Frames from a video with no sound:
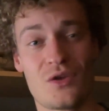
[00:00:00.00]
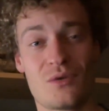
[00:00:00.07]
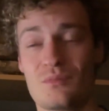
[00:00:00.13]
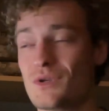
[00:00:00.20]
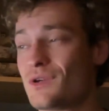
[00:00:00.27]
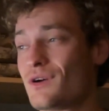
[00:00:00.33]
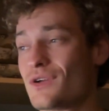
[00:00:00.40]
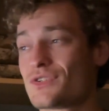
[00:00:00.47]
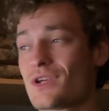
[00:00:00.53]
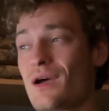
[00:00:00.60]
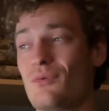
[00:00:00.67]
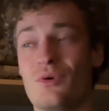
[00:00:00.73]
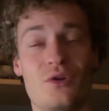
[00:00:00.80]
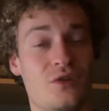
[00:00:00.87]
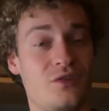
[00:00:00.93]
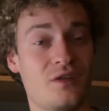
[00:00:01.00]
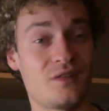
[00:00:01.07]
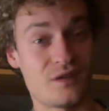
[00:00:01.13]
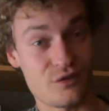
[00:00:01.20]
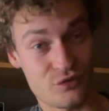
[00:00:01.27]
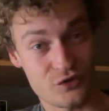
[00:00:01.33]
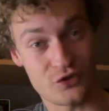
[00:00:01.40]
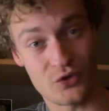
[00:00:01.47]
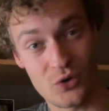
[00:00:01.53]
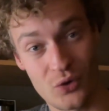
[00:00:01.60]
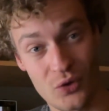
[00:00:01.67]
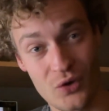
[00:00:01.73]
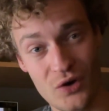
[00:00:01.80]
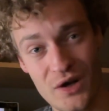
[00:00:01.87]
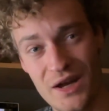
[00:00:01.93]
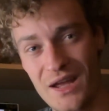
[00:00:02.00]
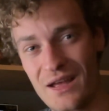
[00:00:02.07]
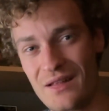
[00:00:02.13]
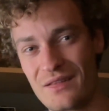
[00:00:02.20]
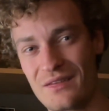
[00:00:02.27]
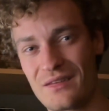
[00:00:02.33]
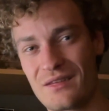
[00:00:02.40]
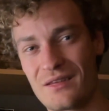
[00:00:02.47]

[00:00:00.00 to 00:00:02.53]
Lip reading: because I wanted a different color, and